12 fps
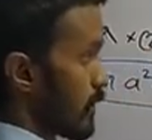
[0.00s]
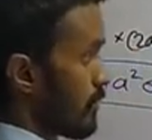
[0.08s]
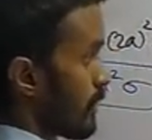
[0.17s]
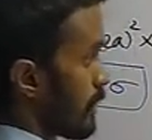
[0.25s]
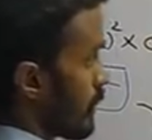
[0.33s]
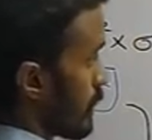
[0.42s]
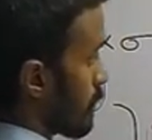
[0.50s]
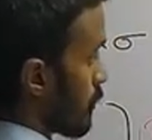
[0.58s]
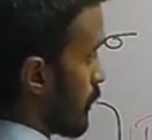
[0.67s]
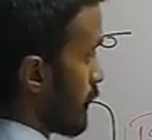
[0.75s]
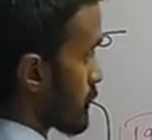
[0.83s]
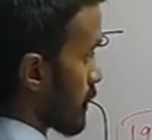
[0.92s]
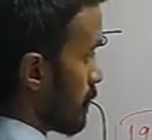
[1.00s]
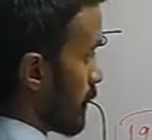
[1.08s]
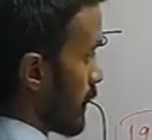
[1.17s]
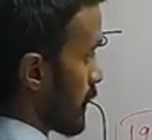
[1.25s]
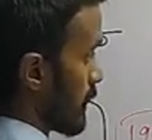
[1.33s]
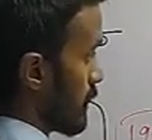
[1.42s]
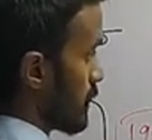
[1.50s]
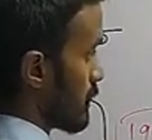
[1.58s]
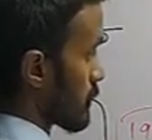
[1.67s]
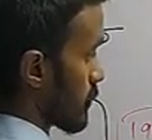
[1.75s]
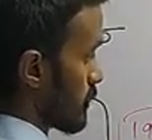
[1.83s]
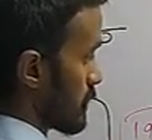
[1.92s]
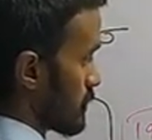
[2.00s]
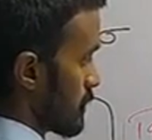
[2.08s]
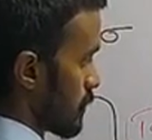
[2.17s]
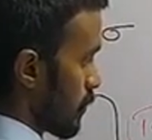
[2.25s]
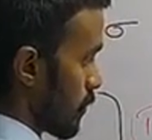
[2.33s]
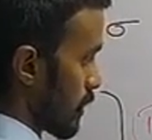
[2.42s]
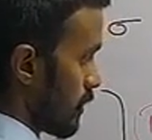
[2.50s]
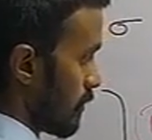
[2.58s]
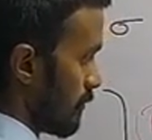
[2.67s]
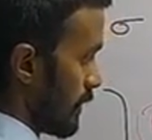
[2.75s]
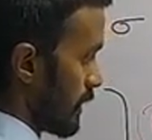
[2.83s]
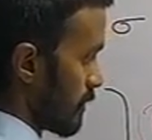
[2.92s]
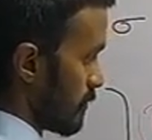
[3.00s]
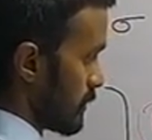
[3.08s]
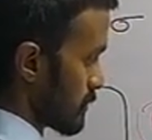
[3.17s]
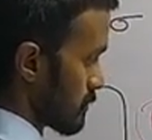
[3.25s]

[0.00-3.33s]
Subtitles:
of gravity a point somewhere like here, so this is the total weight,